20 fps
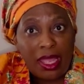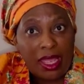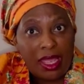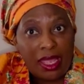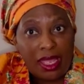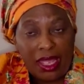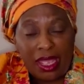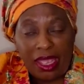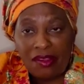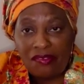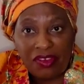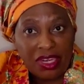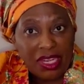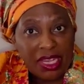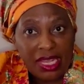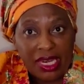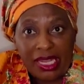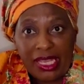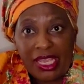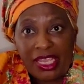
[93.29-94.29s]
a
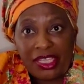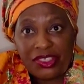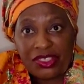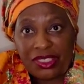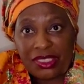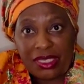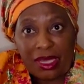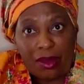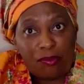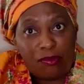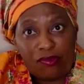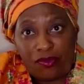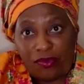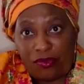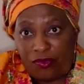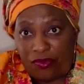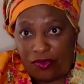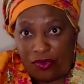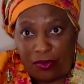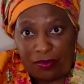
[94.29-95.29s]
very early age, some
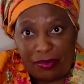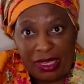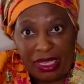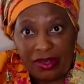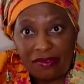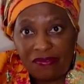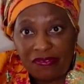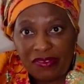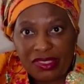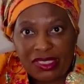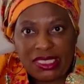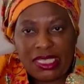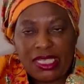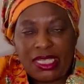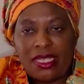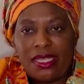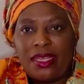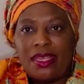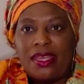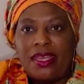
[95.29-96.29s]
from
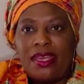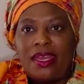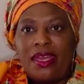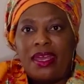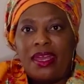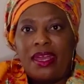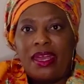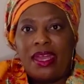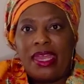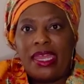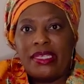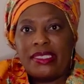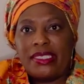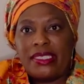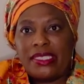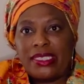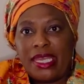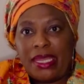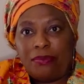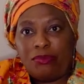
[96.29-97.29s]
infancy, and
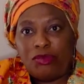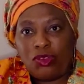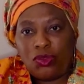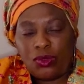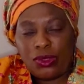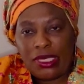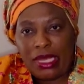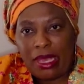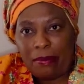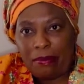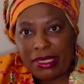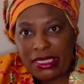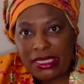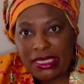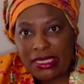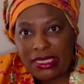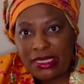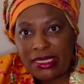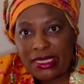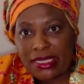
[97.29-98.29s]
type 2
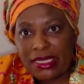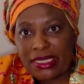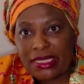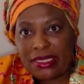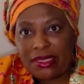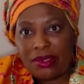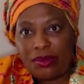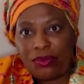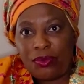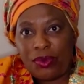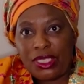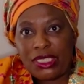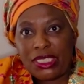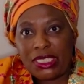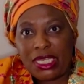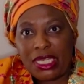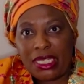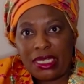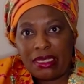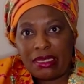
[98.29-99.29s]
diabetes,
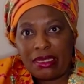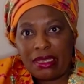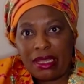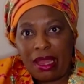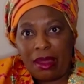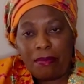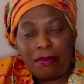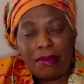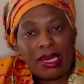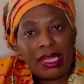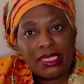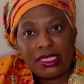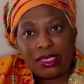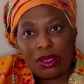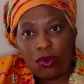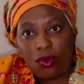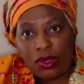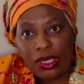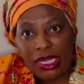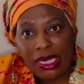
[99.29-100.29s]
which can come later
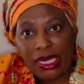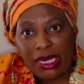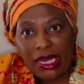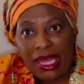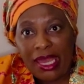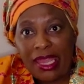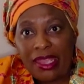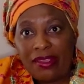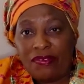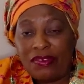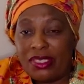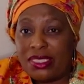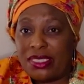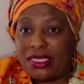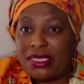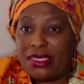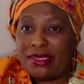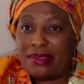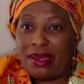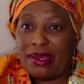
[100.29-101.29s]
on in life, and
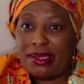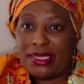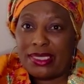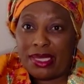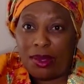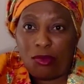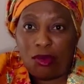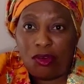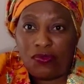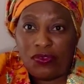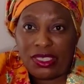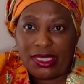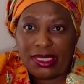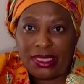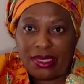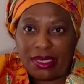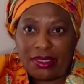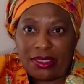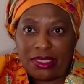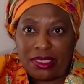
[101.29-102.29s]
some of it
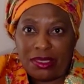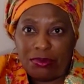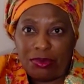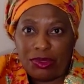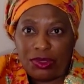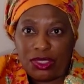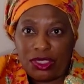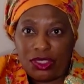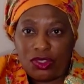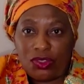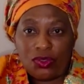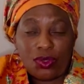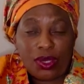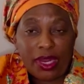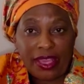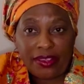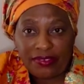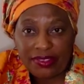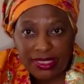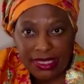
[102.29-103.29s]
is attributed to
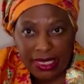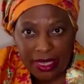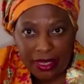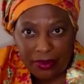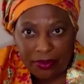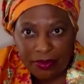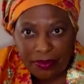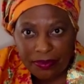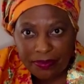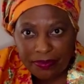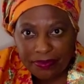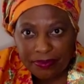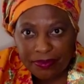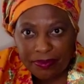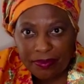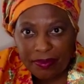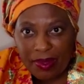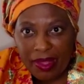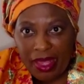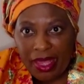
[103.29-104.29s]
lifestyle.
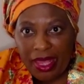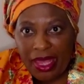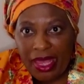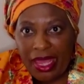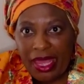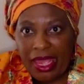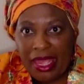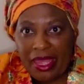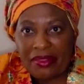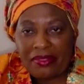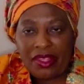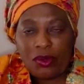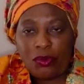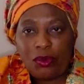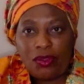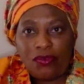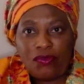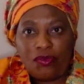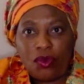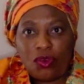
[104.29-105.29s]
And then
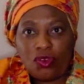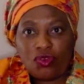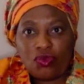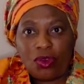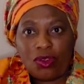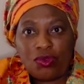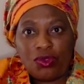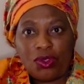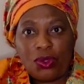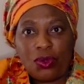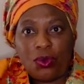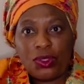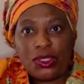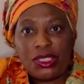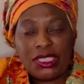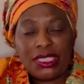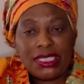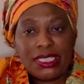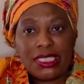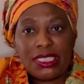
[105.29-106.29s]
we've got what we call
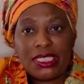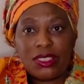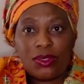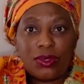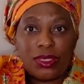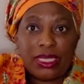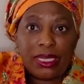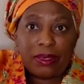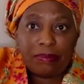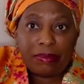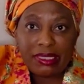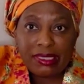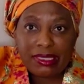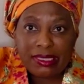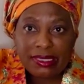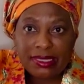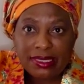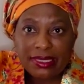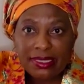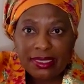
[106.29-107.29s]
gestational
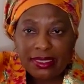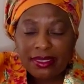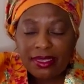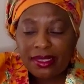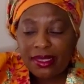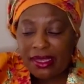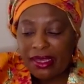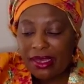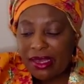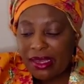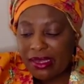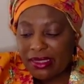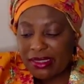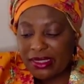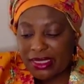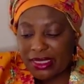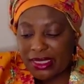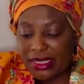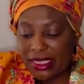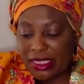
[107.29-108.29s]
diabetes.
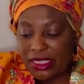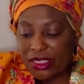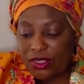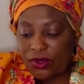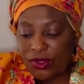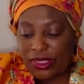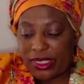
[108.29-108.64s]
Gestational